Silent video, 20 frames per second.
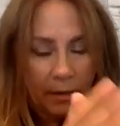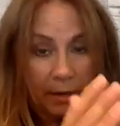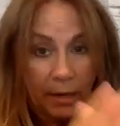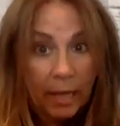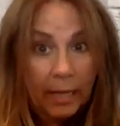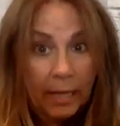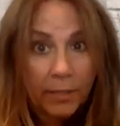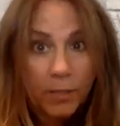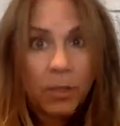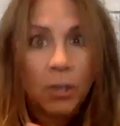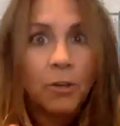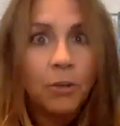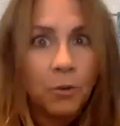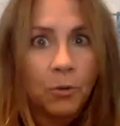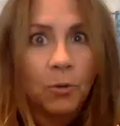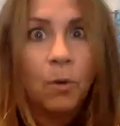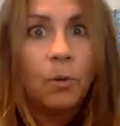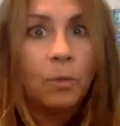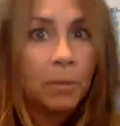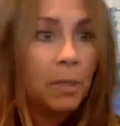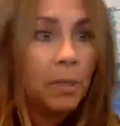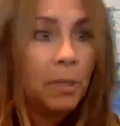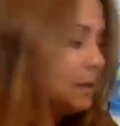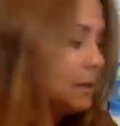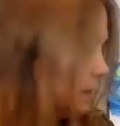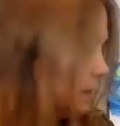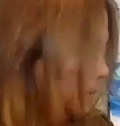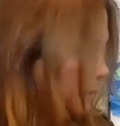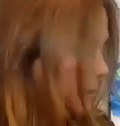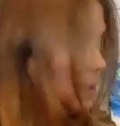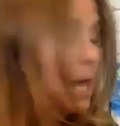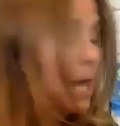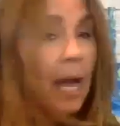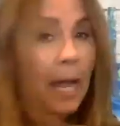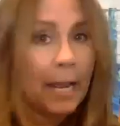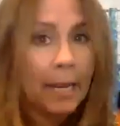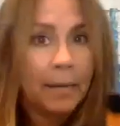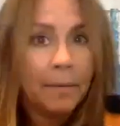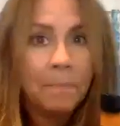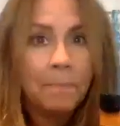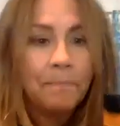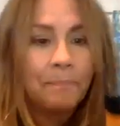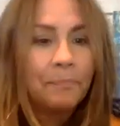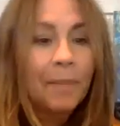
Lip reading: nice controlled line.